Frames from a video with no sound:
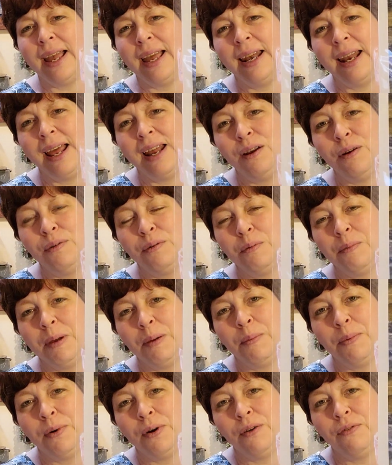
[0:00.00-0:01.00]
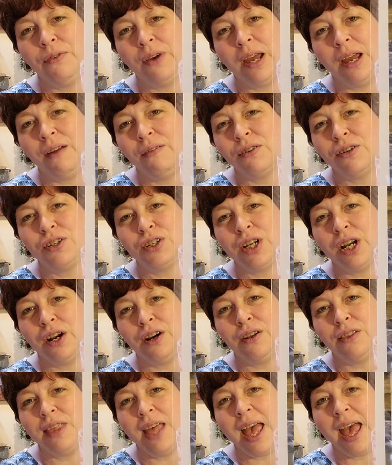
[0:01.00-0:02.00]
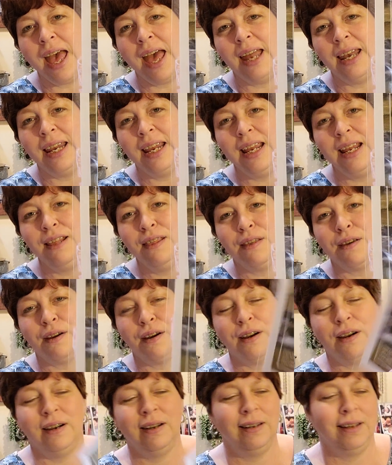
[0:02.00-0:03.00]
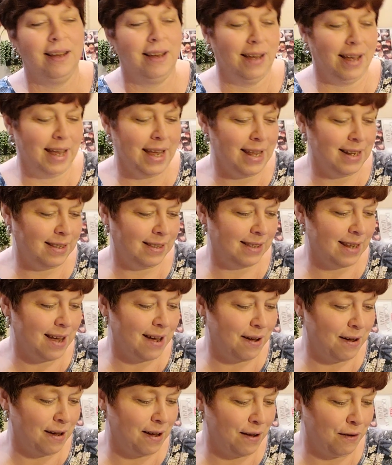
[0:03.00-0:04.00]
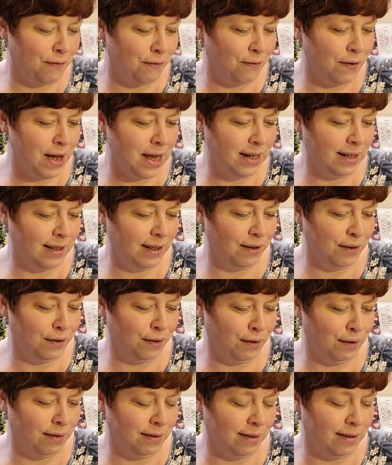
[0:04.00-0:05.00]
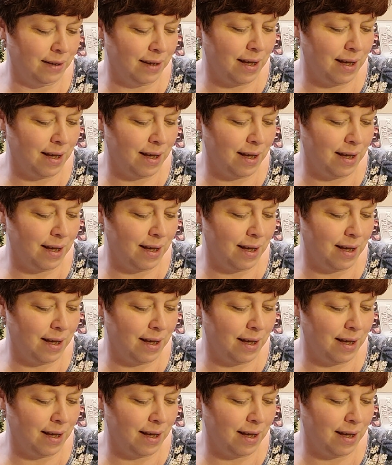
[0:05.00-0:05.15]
and I don't remember if I ever shared that either. It's a fun little,